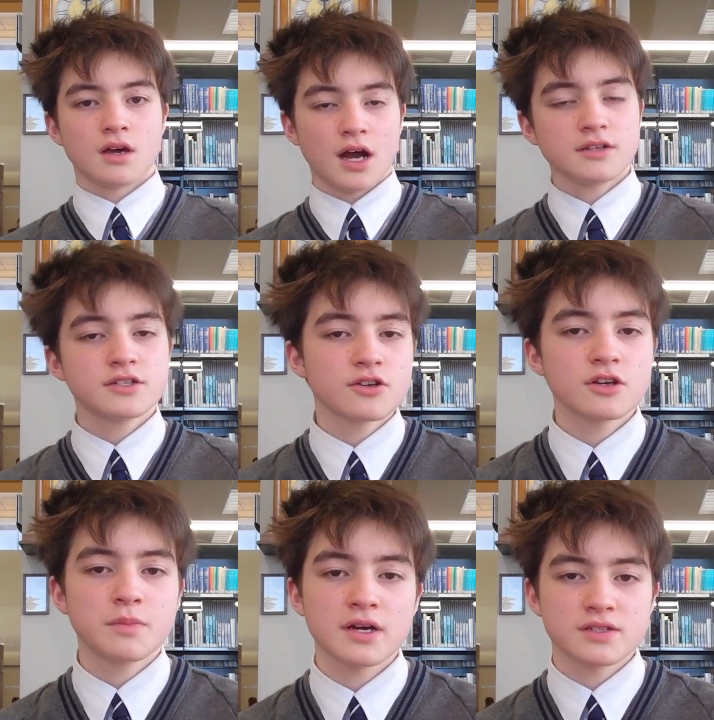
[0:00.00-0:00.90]

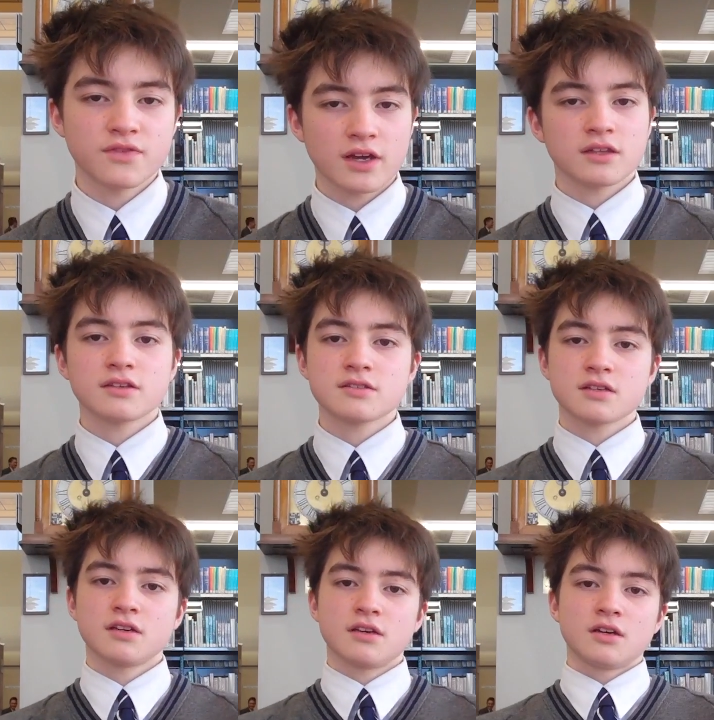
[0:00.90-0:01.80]
Undeterred by his failures,
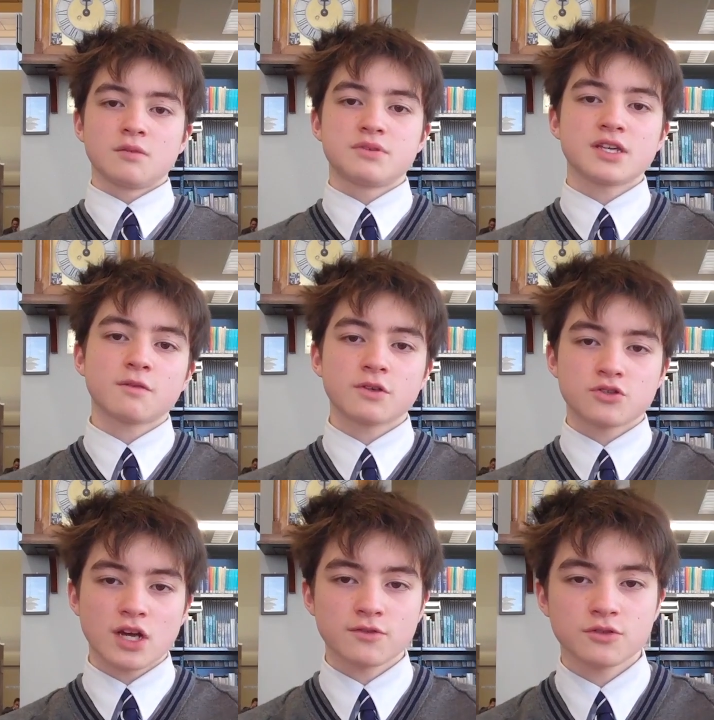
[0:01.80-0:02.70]
Pizarro
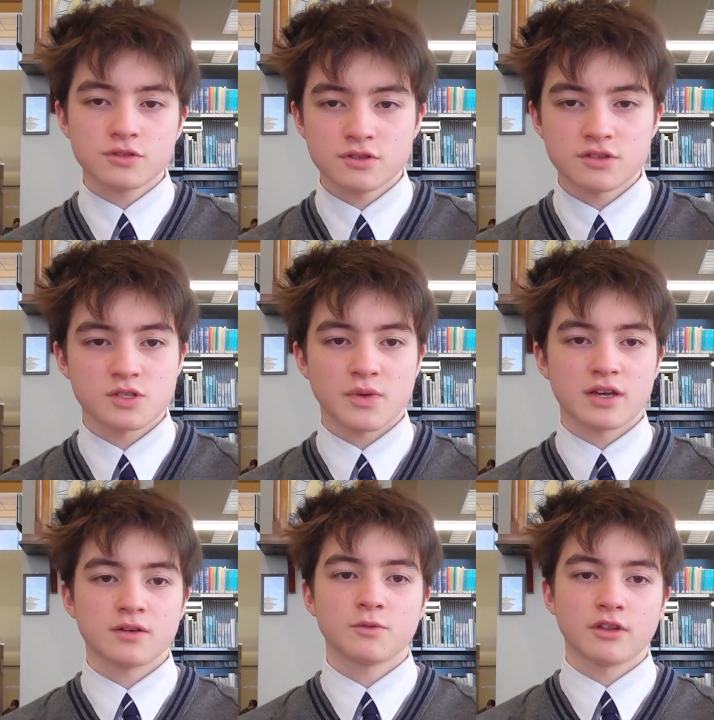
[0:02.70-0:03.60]
traveled to
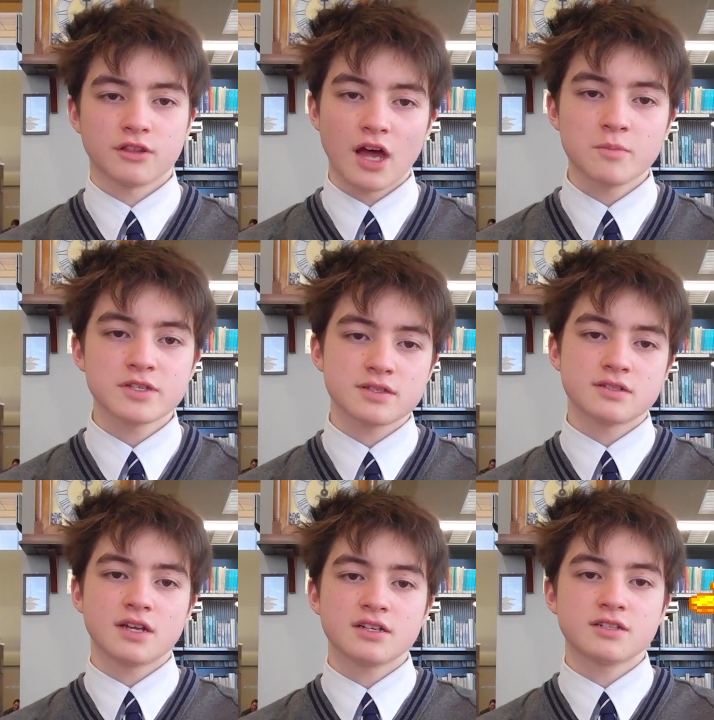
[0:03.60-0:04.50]
Spain with llamas,
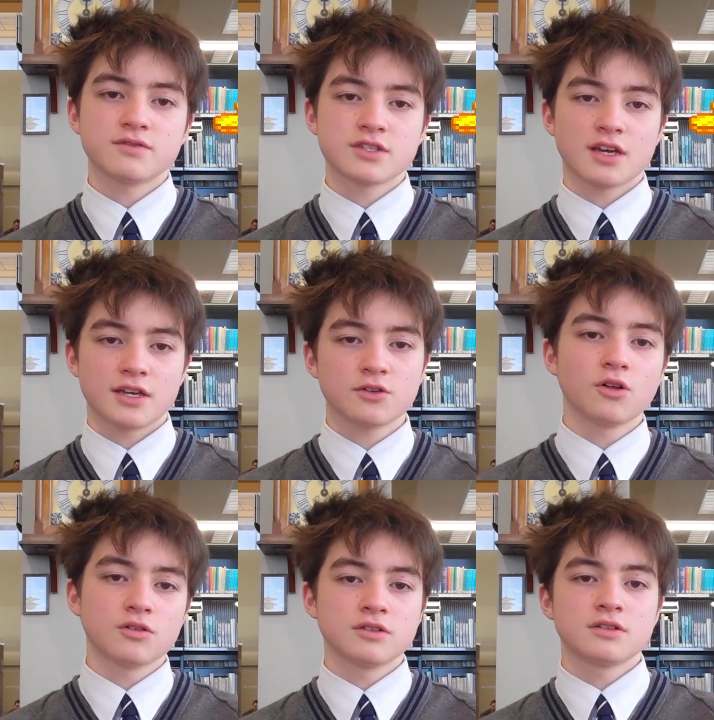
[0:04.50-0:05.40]
natives, and
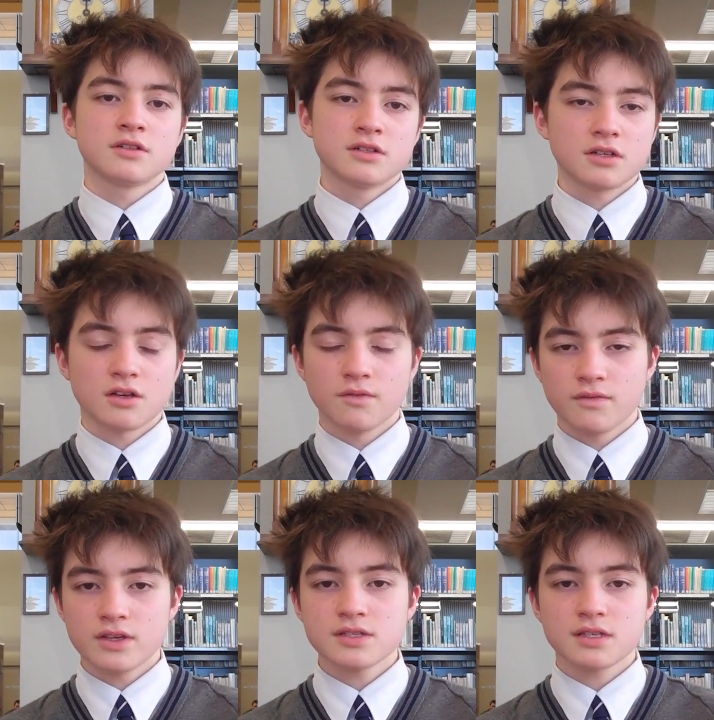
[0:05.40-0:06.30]
gold to
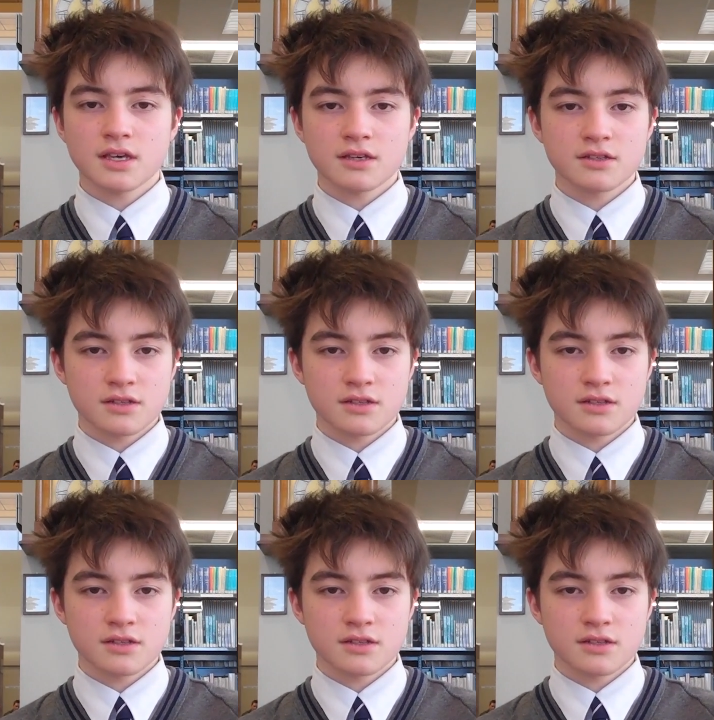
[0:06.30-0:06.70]
convince King